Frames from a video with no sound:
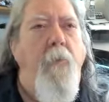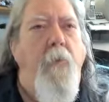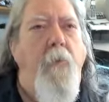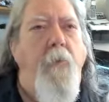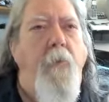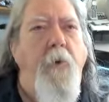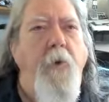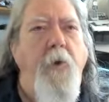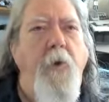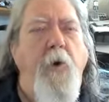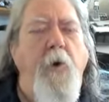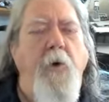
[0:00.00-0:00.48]

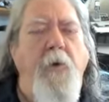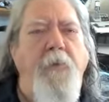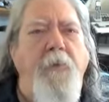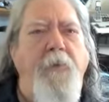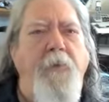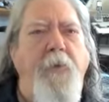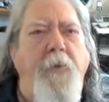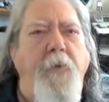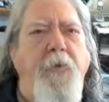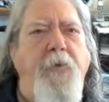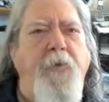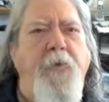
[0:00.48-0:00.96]
You know,
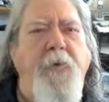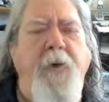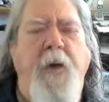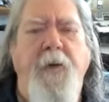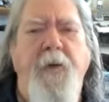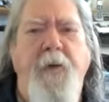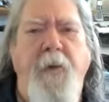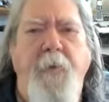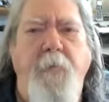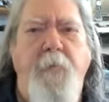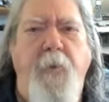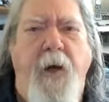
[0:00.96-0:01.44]
if you
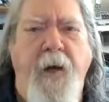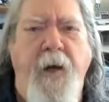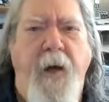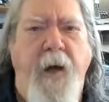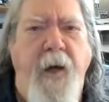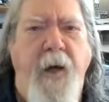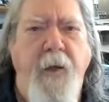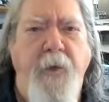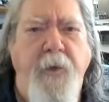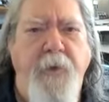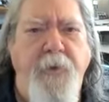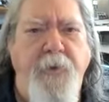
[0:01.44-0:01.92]
studied
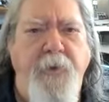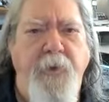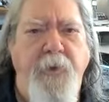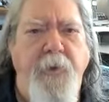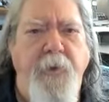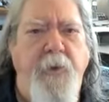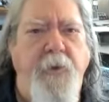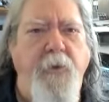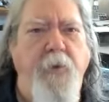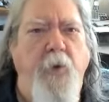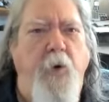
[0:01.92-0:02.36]
biology and